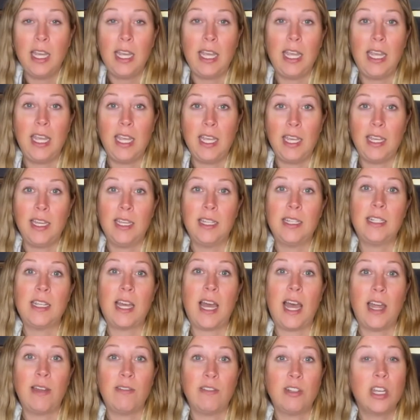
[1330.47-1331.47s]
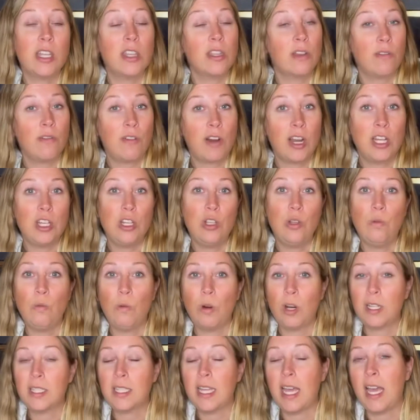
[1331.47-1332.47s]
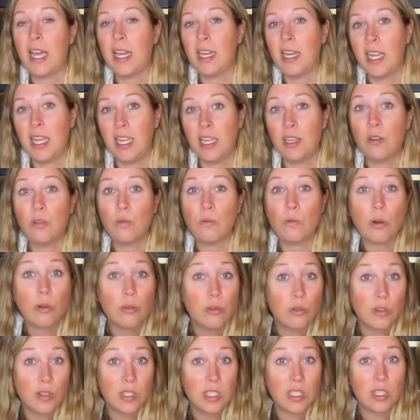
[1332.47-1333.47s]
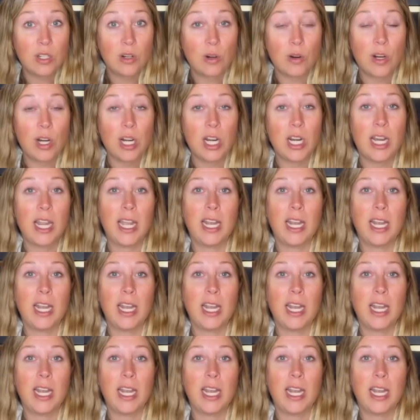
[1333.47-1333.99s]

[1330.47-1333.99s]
And I have another friend who works at a grocery store.